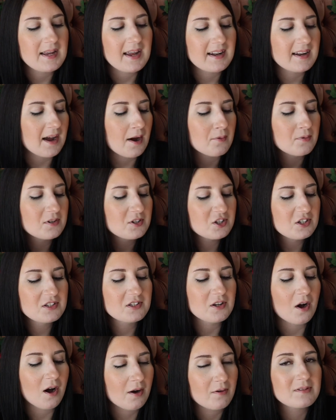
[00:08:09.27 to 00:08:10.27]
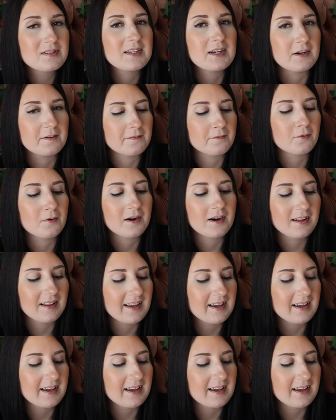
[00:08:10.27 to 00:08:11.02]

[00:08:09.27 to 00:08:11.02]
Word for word: and I was just I was here for it.